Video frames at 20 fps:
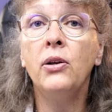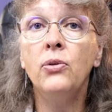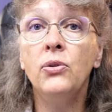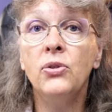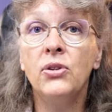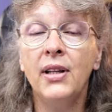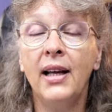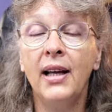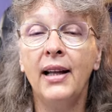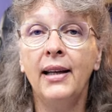you
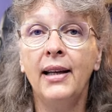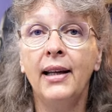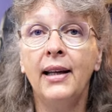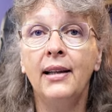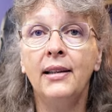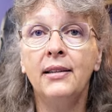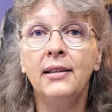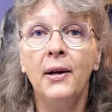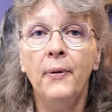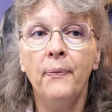selling
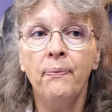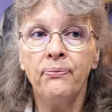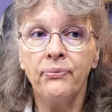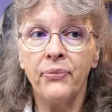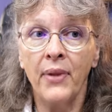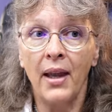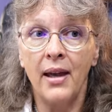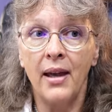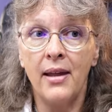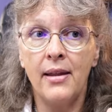it,
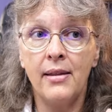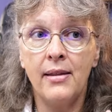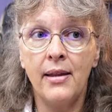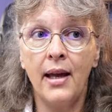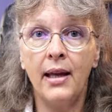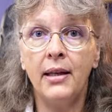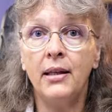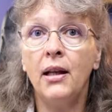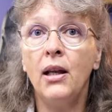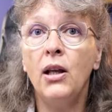
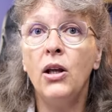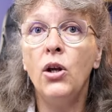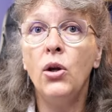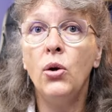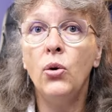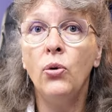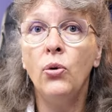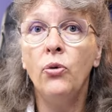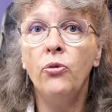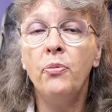that
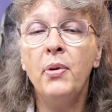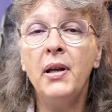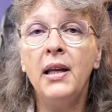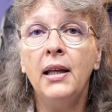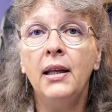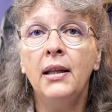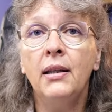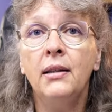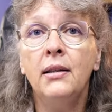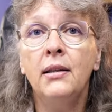you've
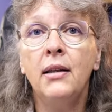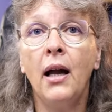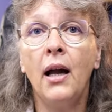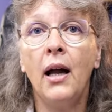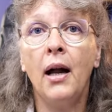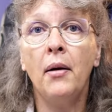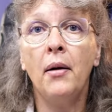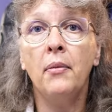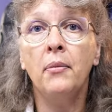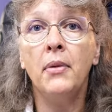been
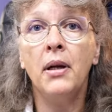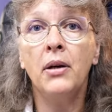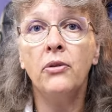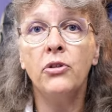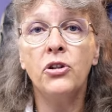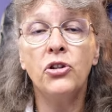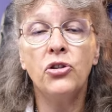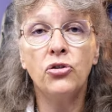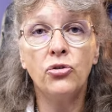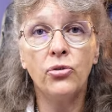
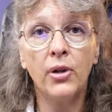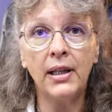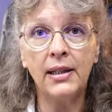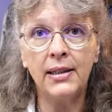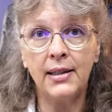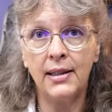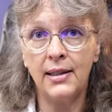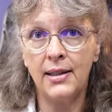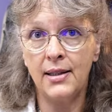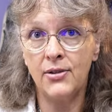
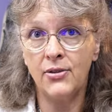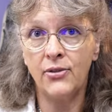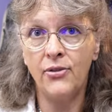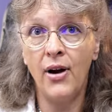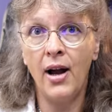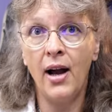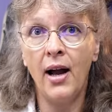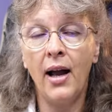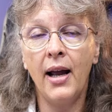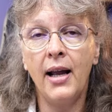restricted as
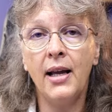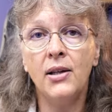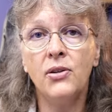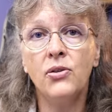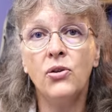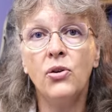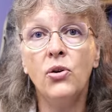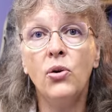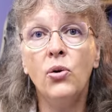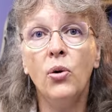far
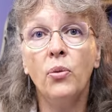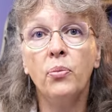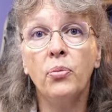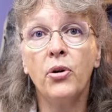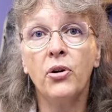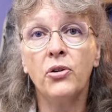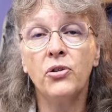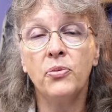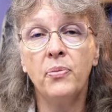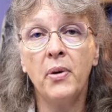as your
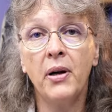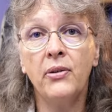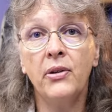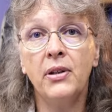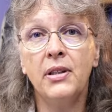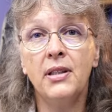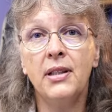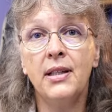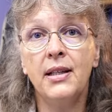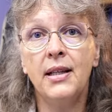
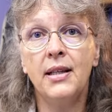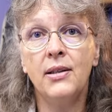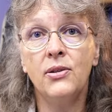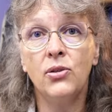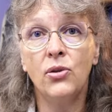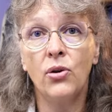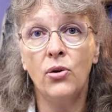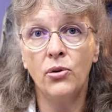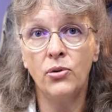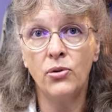prosperity
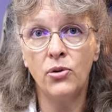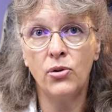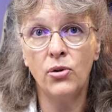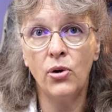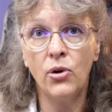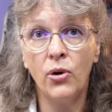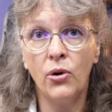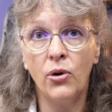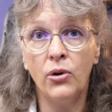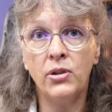is
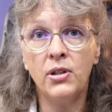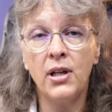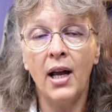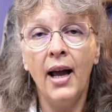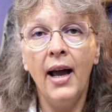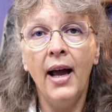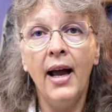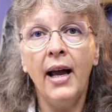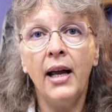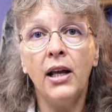concerned.
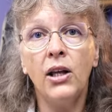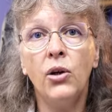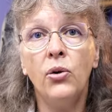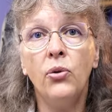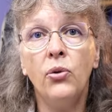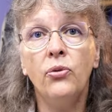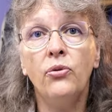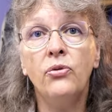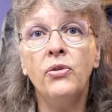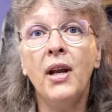
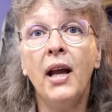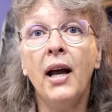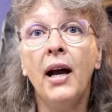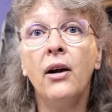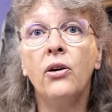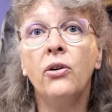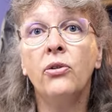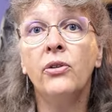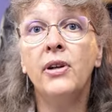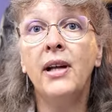You've
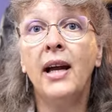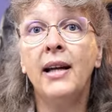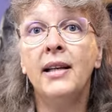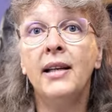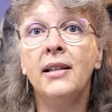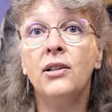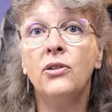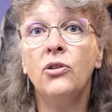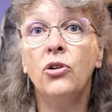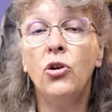now
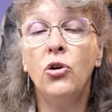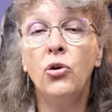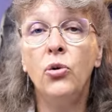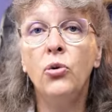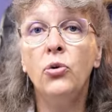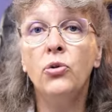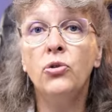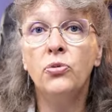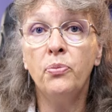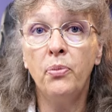created
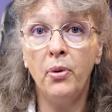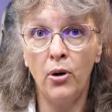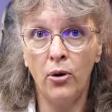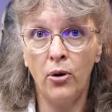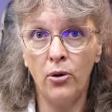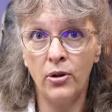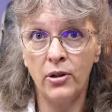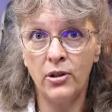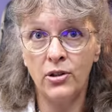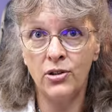huge
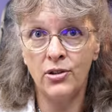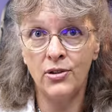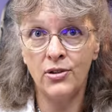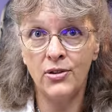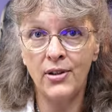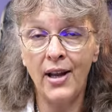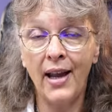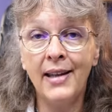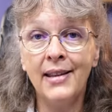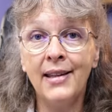
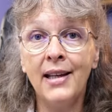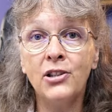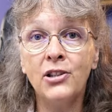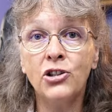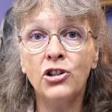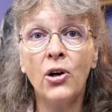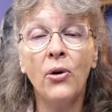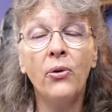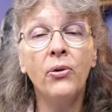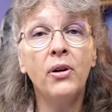blockages, and they're
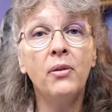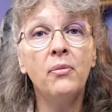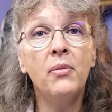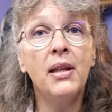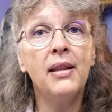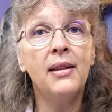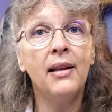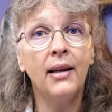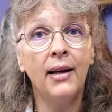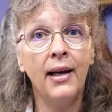showing
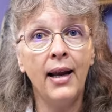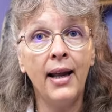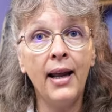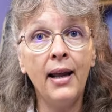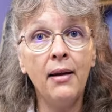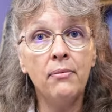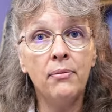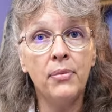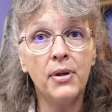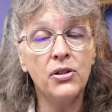me the
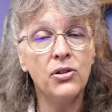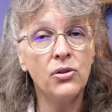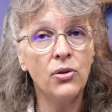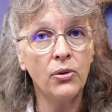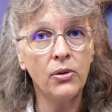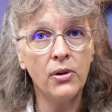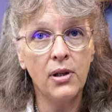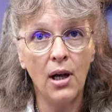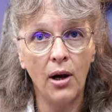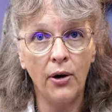lamp is
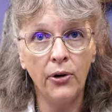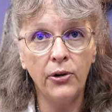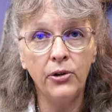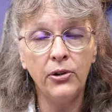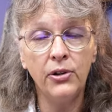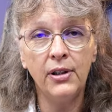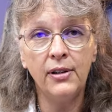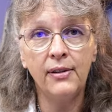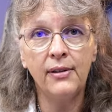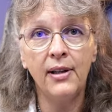not the
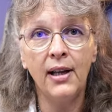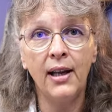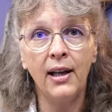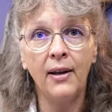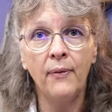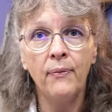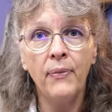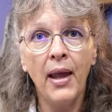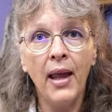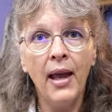only
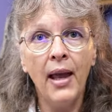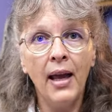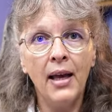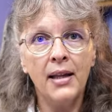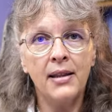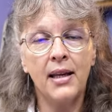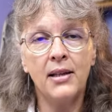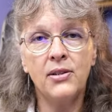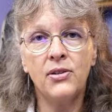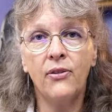thing.
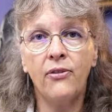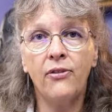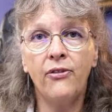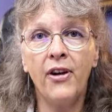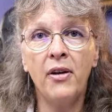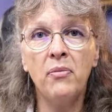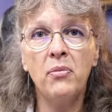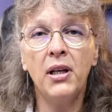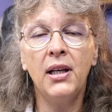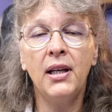There's a
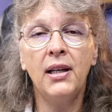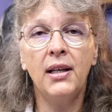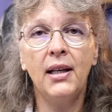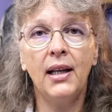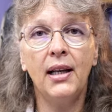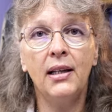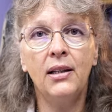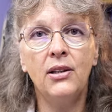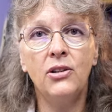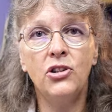feminine
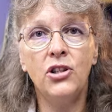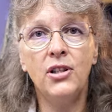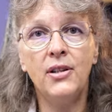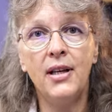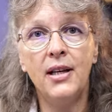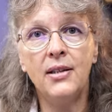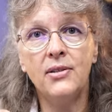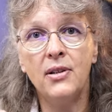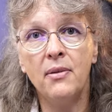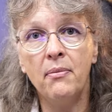energy,
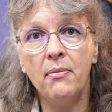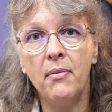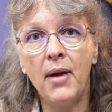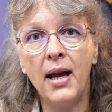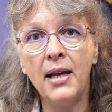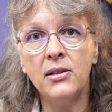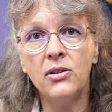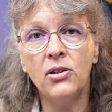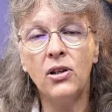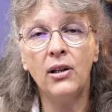there's a
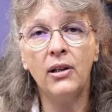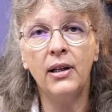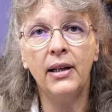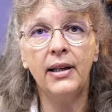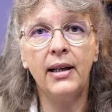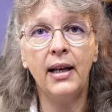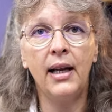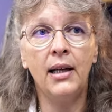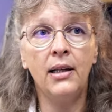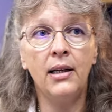
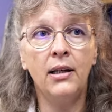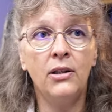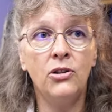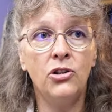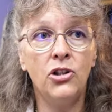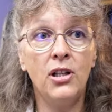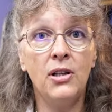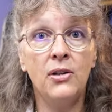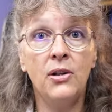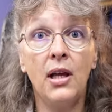masculine
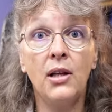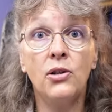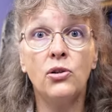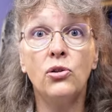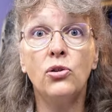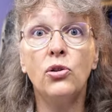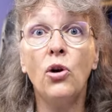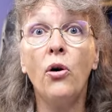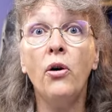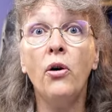energy, there's
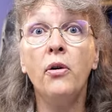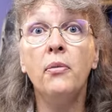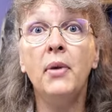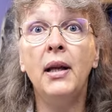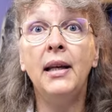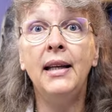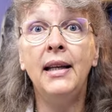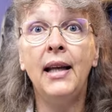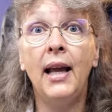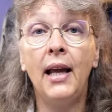so
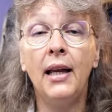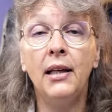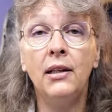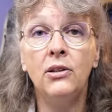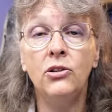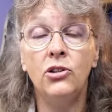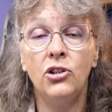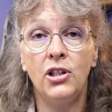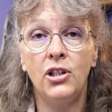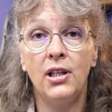many
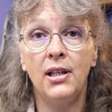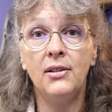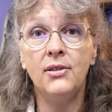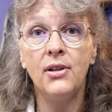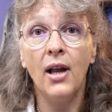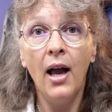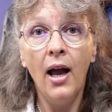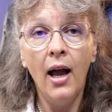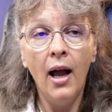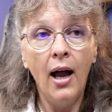
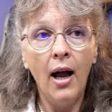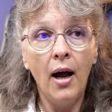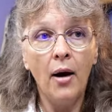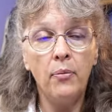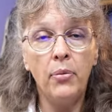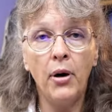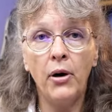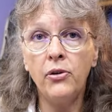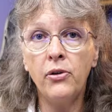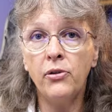energies,
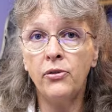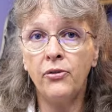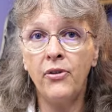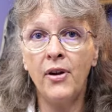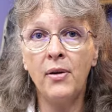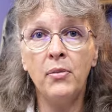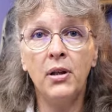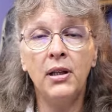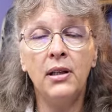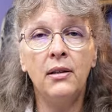both
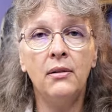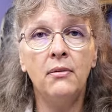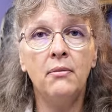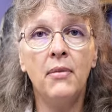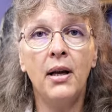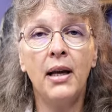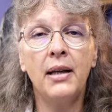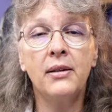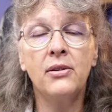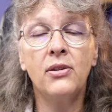feminine,
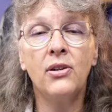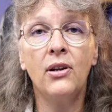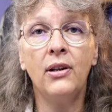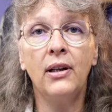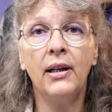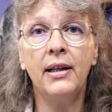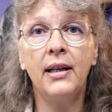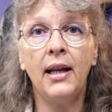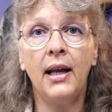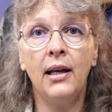
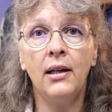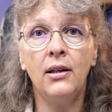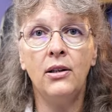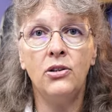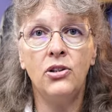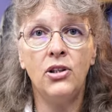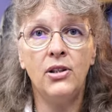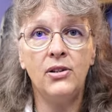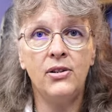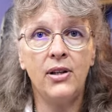masculine
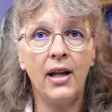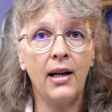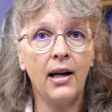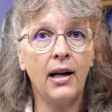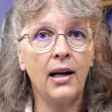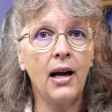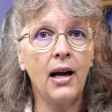energies that are